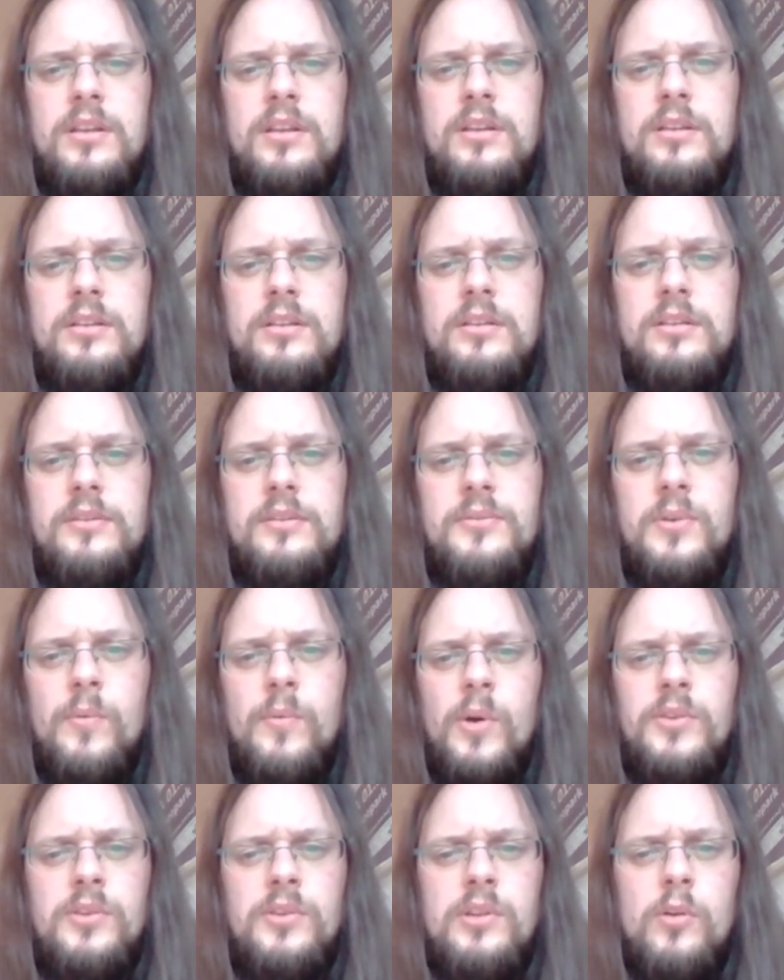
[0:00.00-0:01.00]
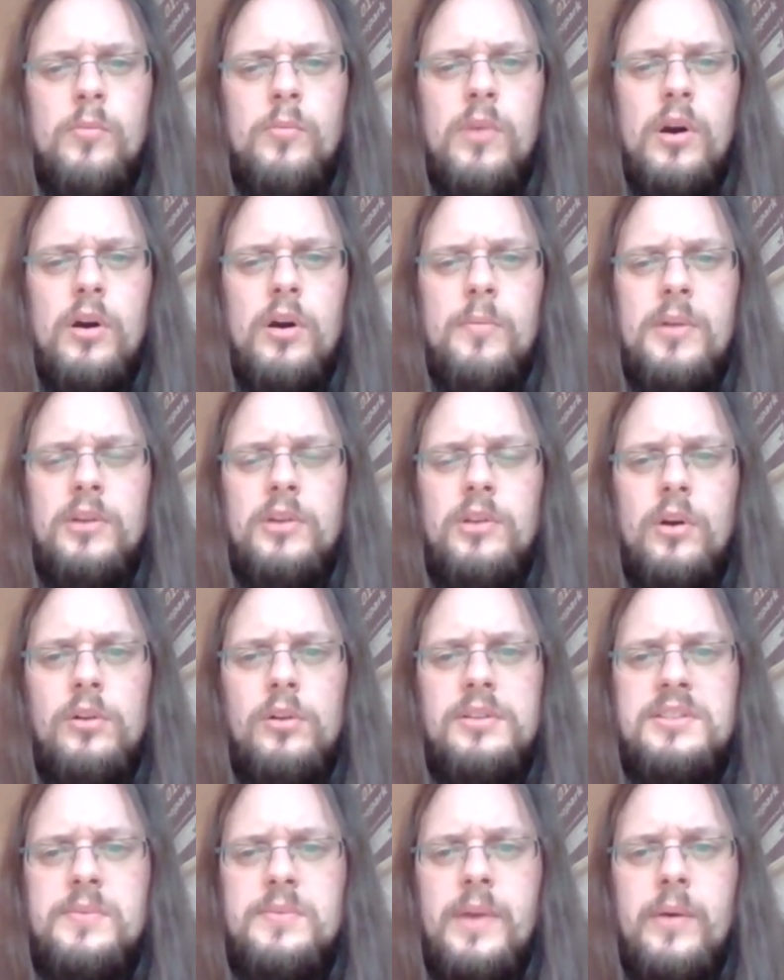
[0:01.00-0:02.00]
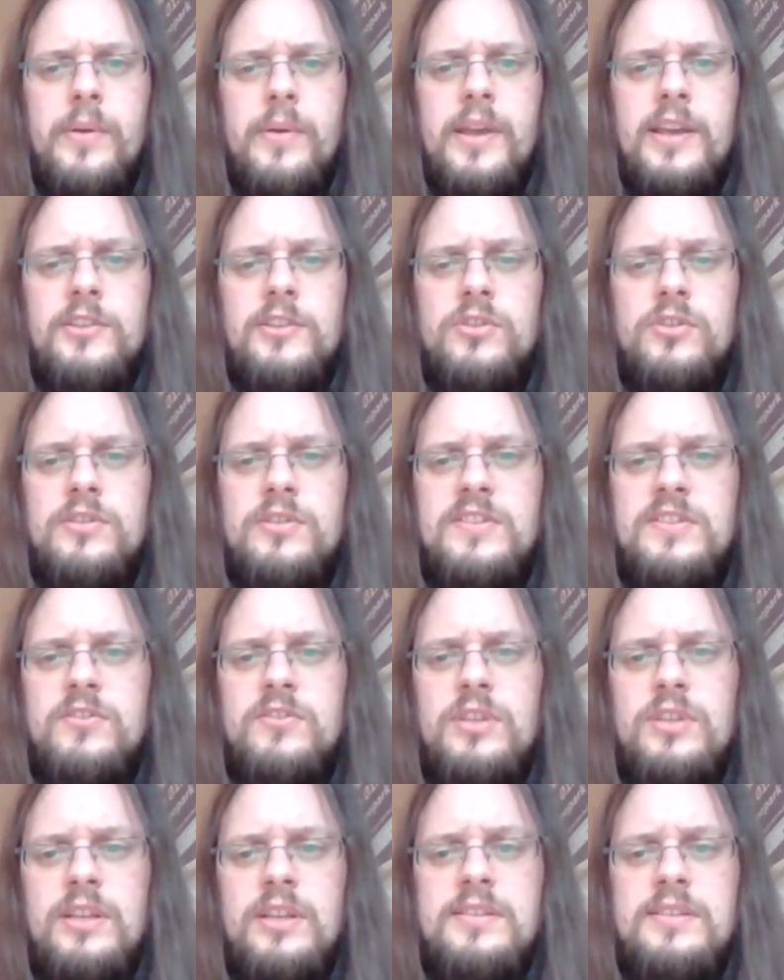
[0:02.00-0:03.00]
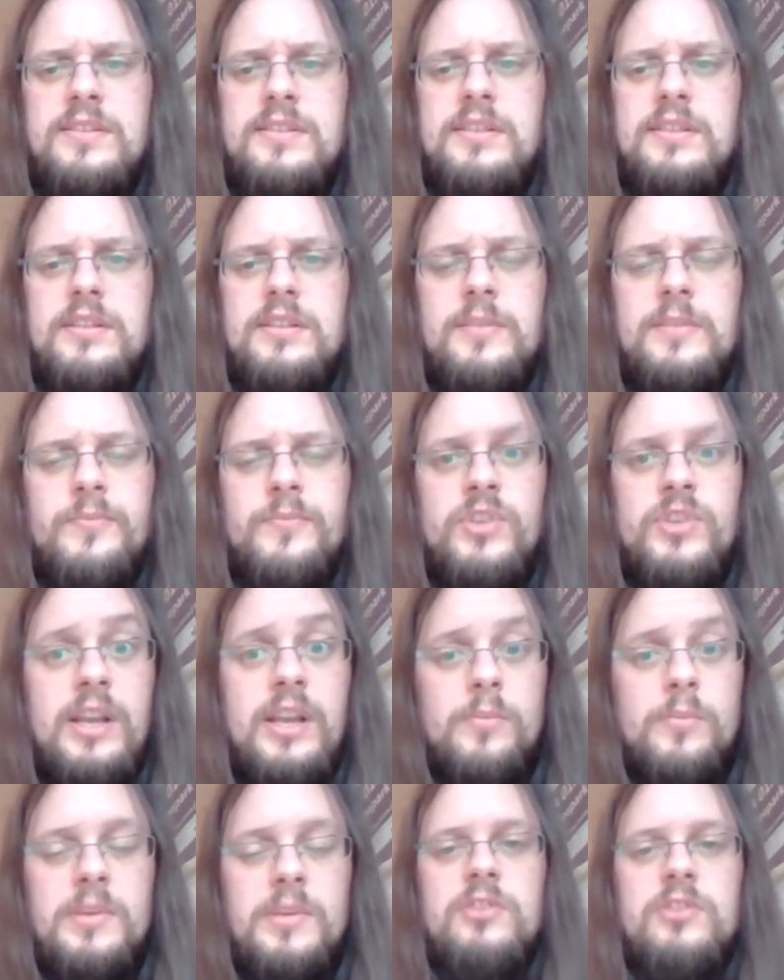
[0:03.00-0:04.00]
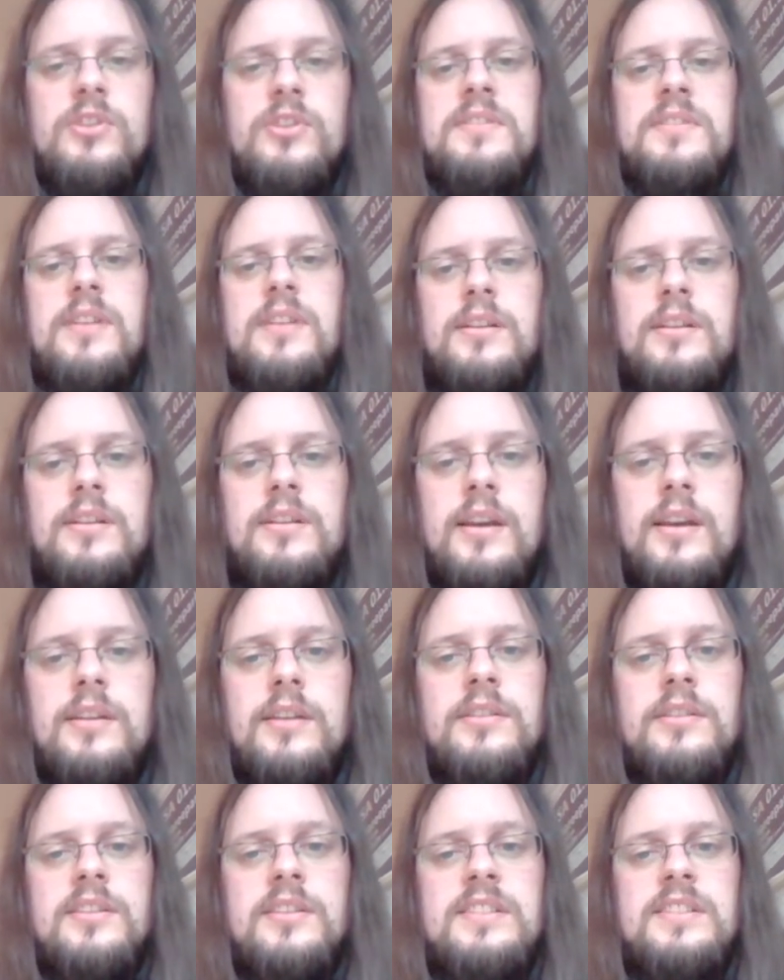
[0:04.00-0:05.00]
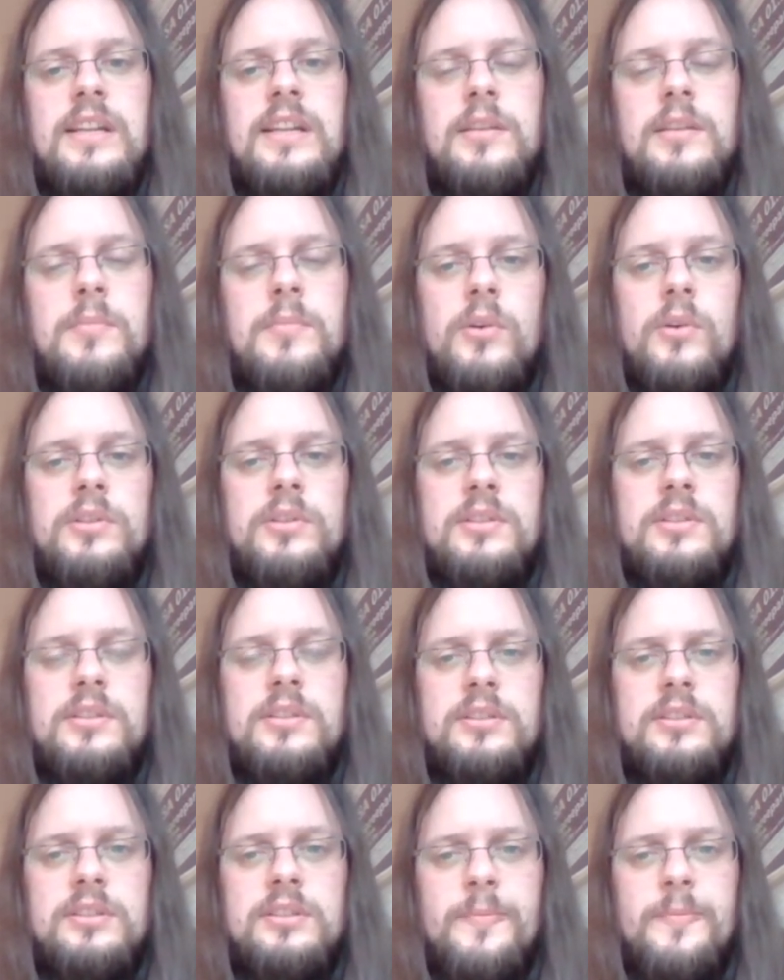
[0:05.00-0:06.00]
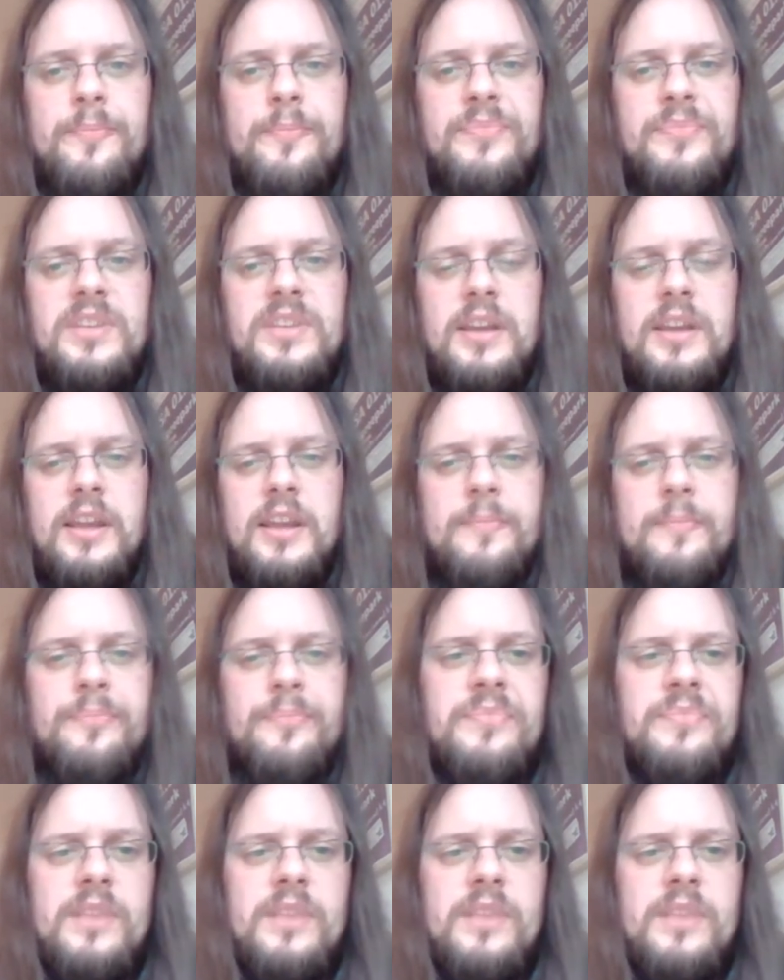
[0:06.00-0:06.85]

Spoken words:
If you want to know more about all these variations, just check out my Lichess study. I did a study about the game.